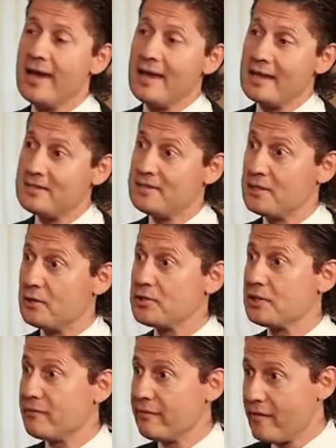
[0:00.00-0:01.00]
It seals
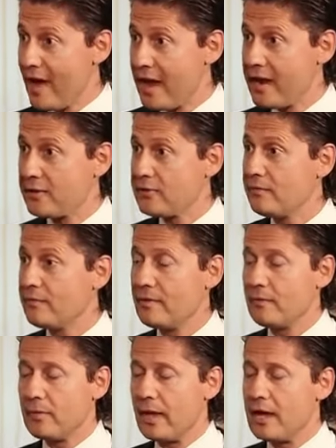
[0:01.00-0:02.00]
lymphatics
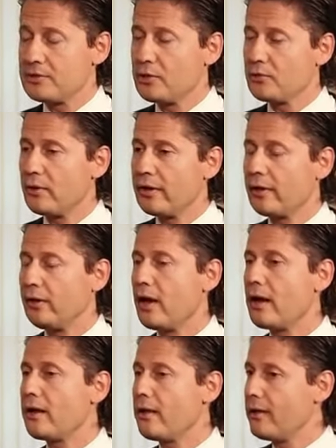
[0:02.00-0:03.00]
as you're going
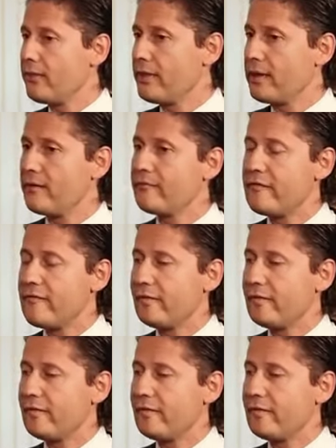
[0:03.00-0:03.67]
along, and the